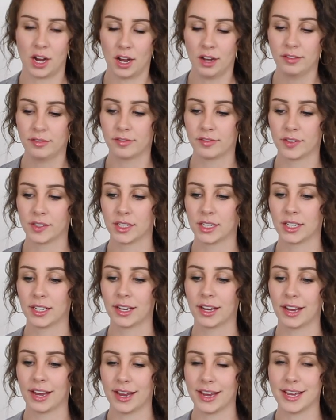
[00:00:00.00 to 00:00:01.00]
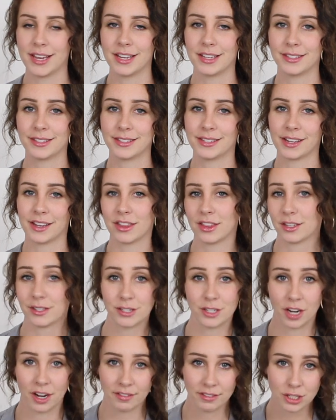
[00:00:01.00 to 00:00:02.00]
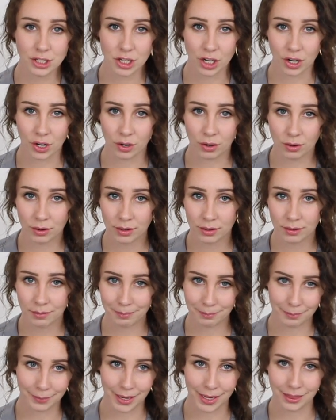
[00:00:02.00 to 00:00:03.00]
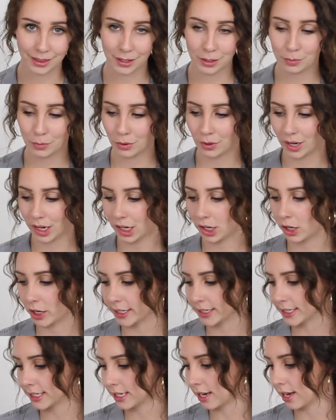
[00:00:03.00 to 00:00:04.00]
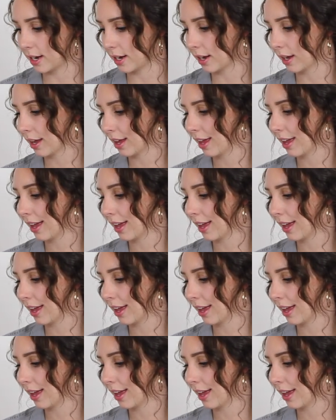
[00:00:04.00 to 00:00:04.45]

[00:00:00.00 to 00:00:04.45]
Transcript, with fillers: off is the star of the show, my little boy, Grayson.